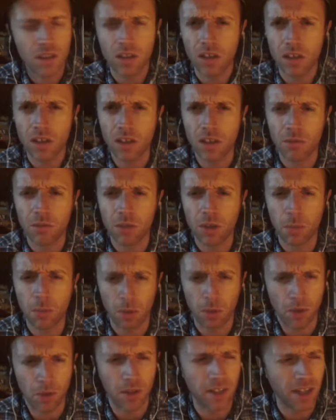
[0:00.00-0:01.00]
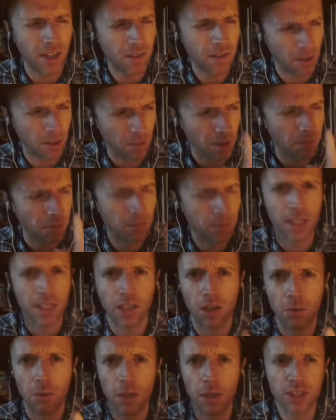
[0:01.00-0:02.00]
There's a couple of other ones. That one in particular
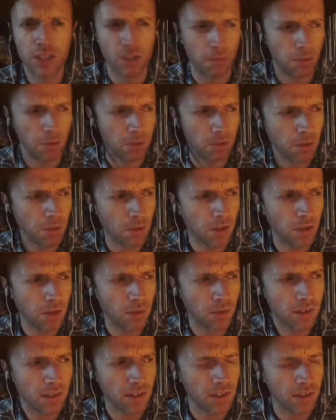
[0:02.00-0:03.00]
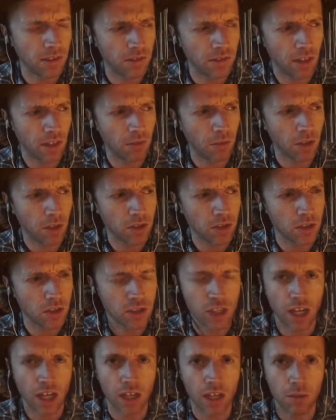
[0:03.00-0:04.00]
I really enjoyed, but there's a couple of other ones that he's that I've watched on the
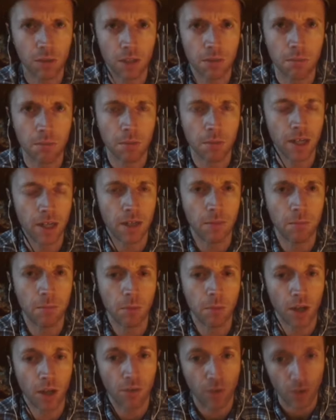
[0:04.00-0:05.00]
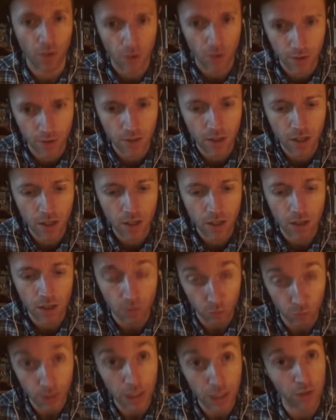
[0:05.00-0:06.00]
channel with him. But I've heard
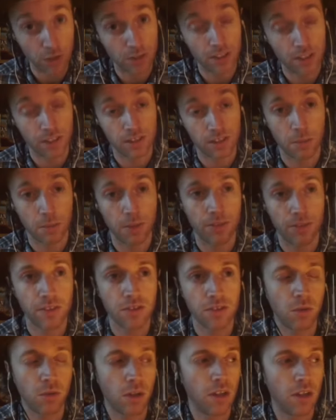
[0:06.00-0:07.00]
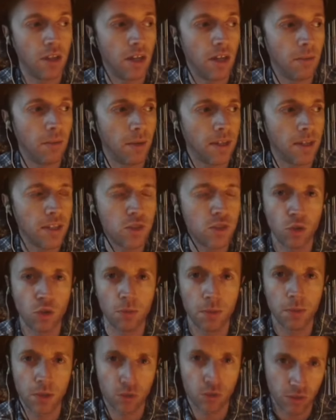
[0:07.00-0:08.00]
really good things about this one. I think Joel
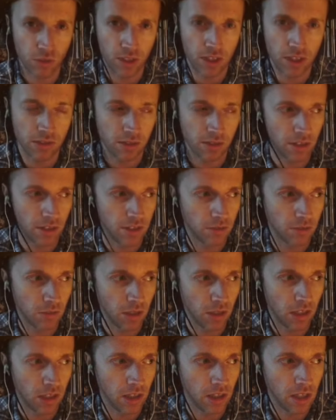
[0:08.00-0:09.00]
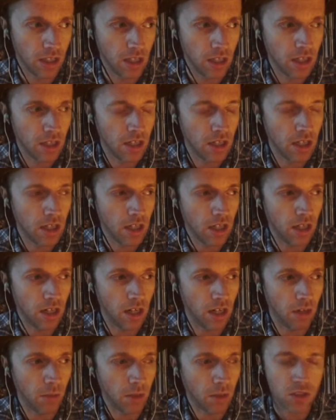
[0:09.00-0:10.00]
McCrea is in it as well.
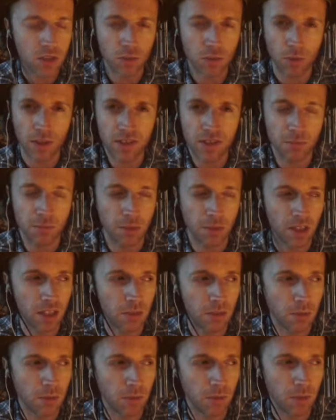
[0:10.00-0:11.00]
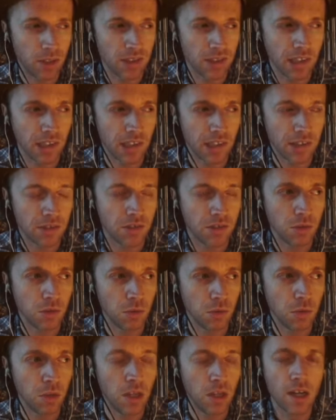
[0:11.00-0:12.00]
I watched a western with him recently
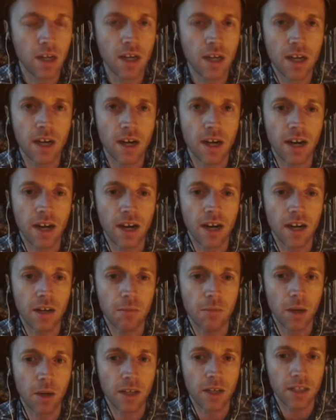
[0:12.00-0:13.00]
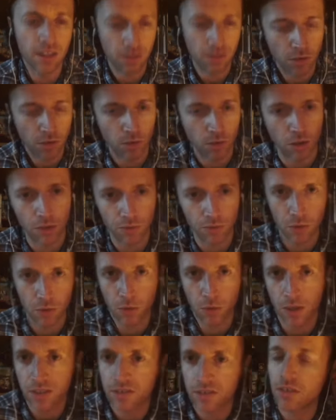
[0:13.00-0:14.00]
too. But I think he's doing quite a few
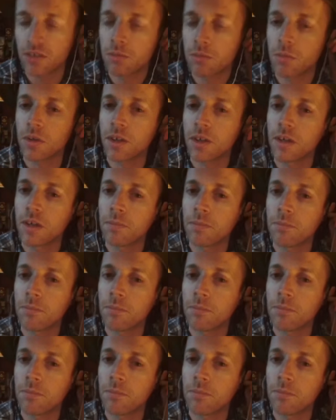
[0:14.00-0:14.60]
westerns, but I